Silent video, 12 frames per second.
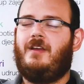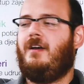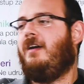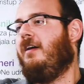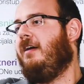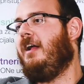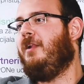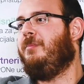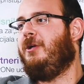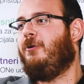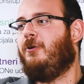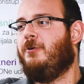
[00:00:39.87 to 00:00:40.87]
I'll
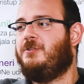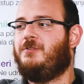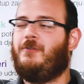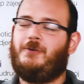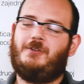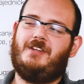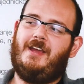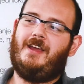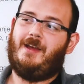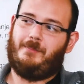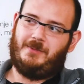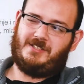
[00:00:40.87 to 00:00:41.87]
be your host for
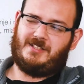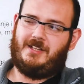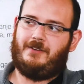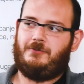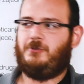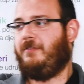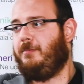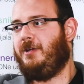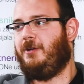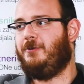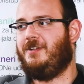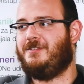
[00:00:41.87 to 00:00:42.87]
today. I'm Mislav, to
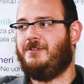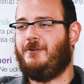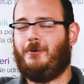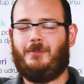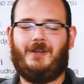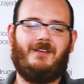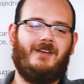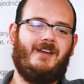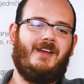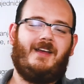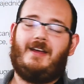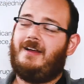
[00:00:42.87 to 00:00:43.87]
everybody who doesn't know me.
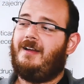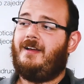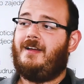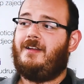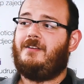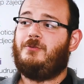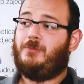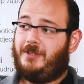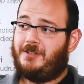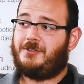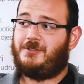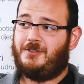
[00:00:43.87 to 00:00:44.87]
And
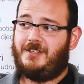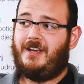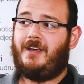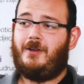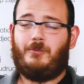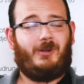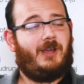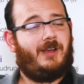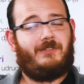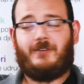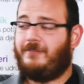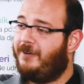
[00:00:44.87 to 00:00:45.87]
with us today, we
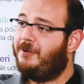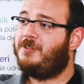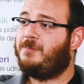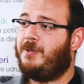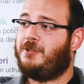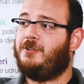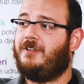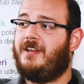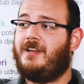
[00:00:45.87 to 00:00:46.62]
have a very special